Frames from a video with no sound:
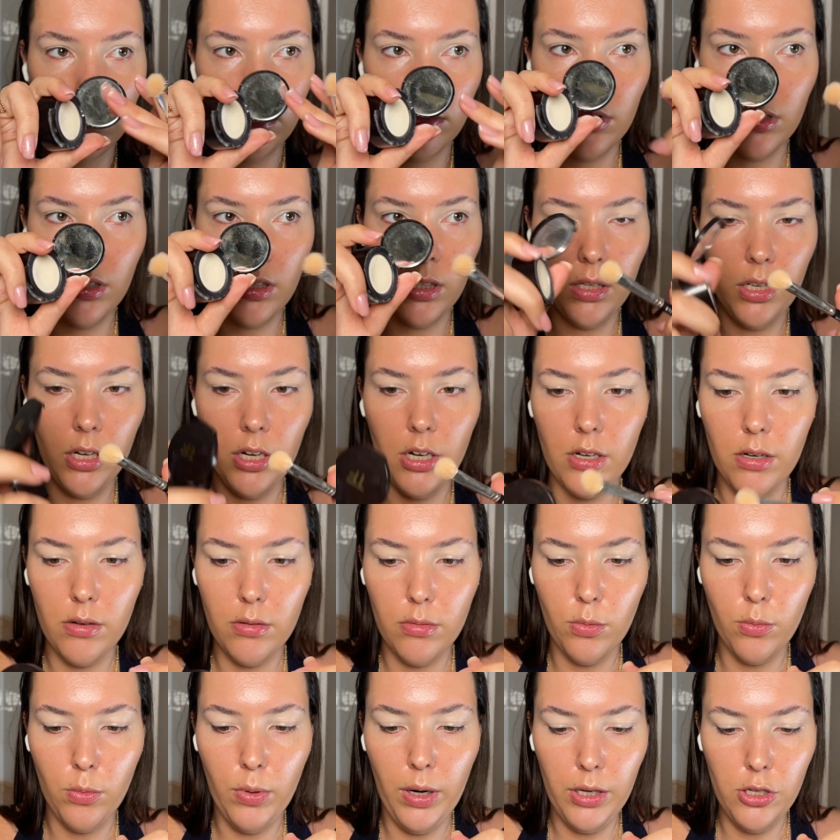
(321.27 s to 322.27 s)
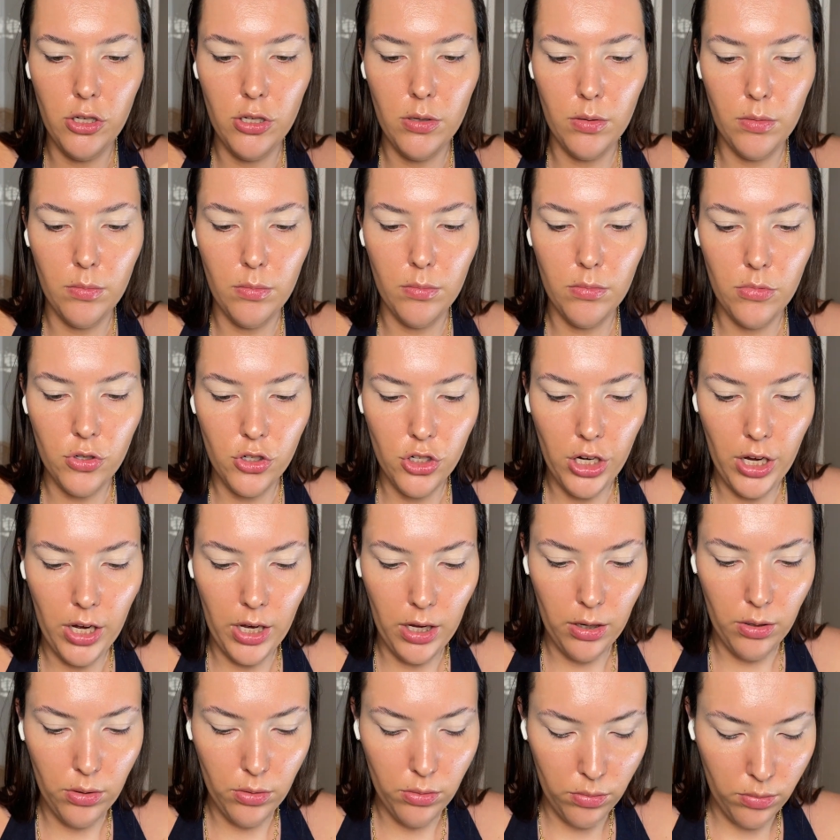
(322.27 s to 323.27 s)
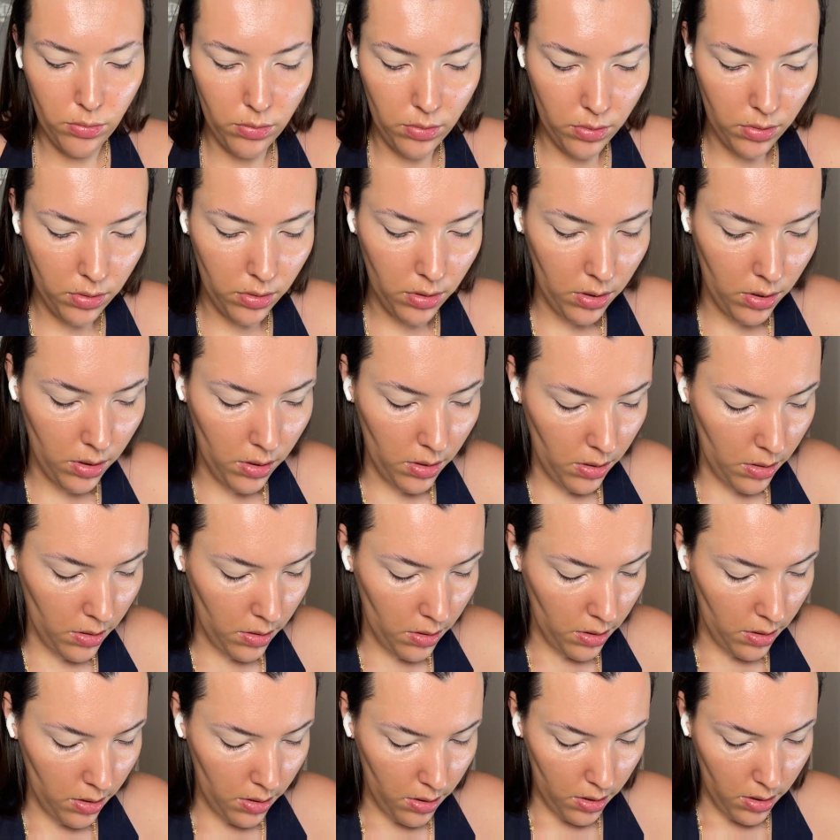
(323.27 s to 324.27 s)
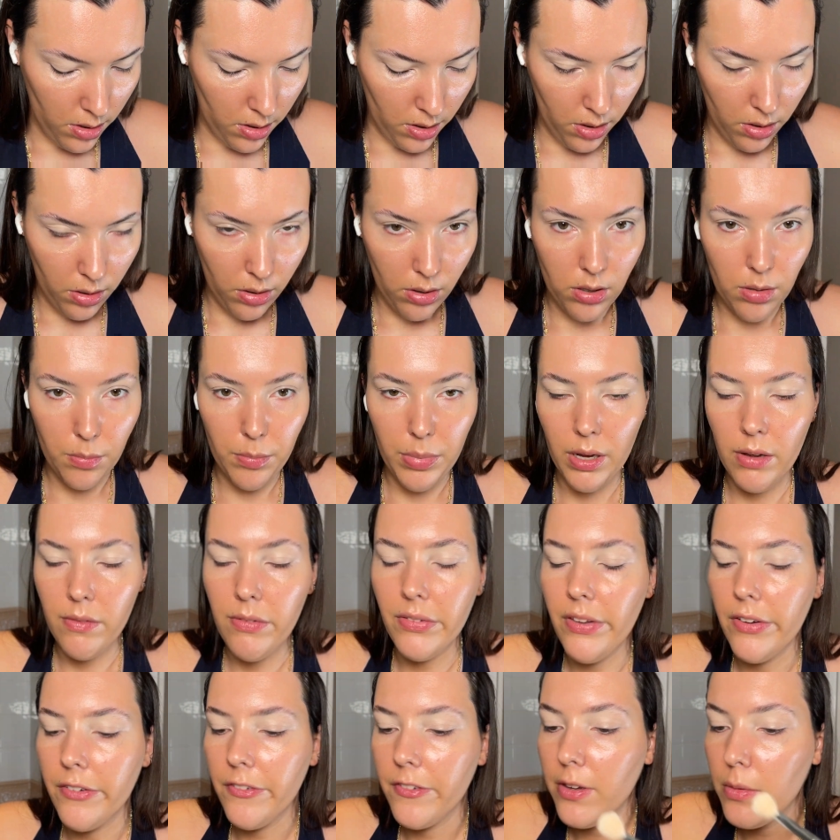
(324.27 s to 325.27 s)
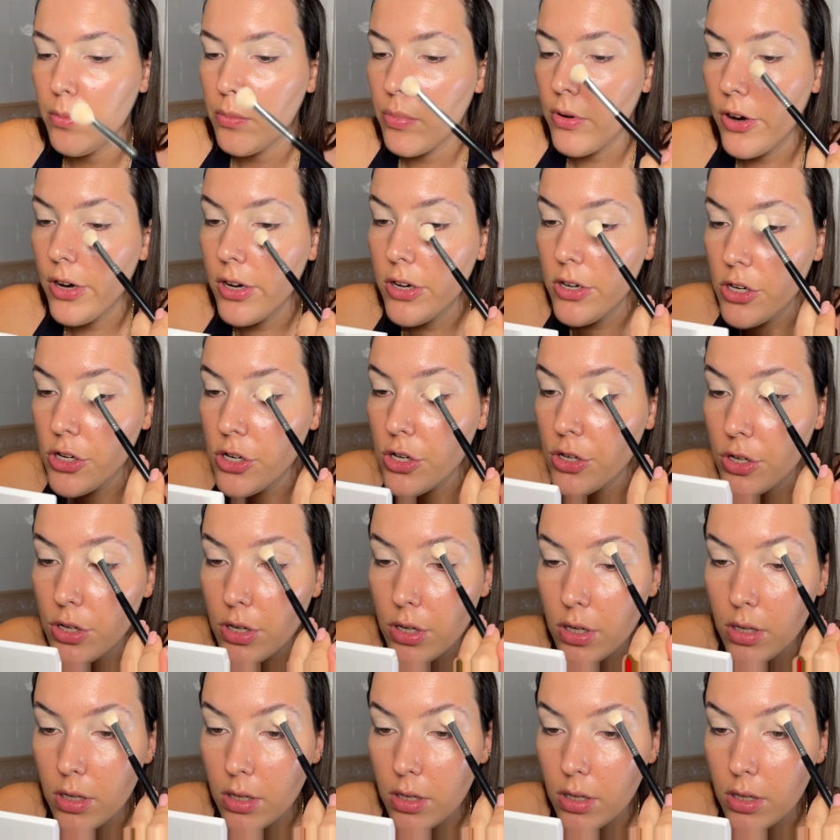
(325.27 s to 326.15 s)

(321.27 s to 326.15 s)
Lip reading: clear white shadow on a big fluffy brush.